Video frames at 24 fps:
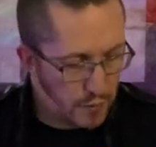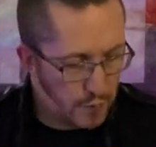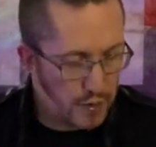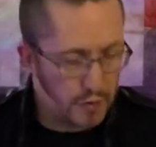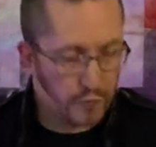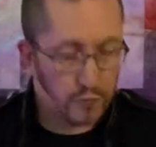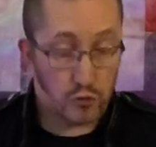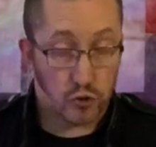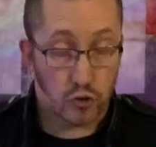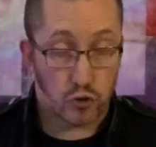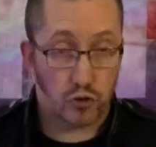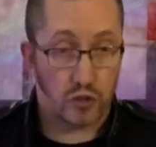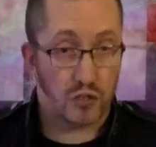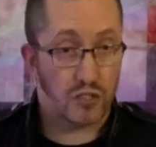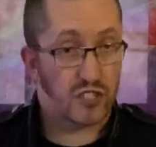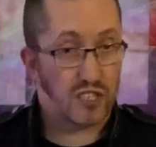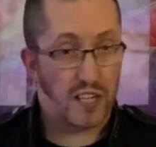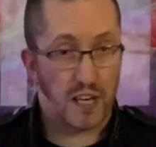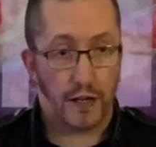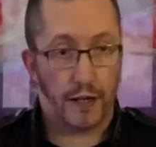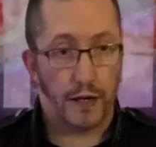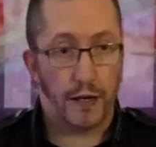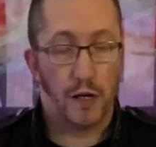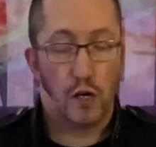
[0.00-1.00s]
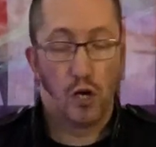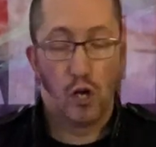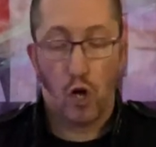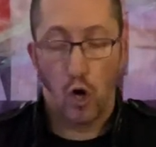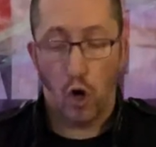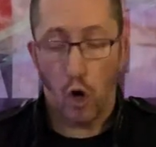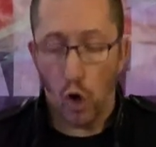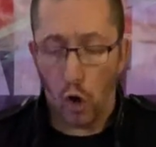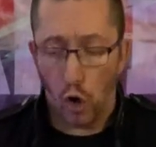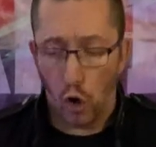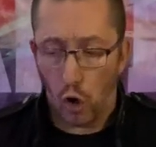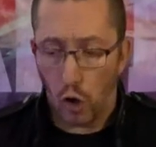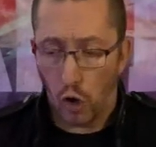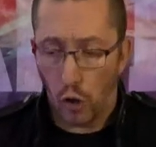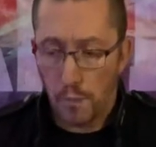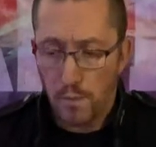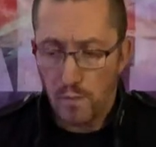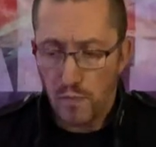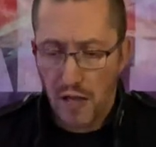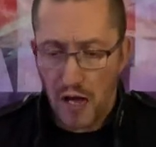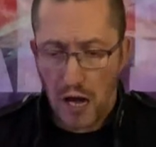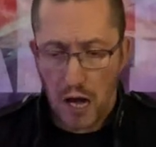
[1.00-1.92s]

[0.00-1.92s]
I'm either just going to sell it or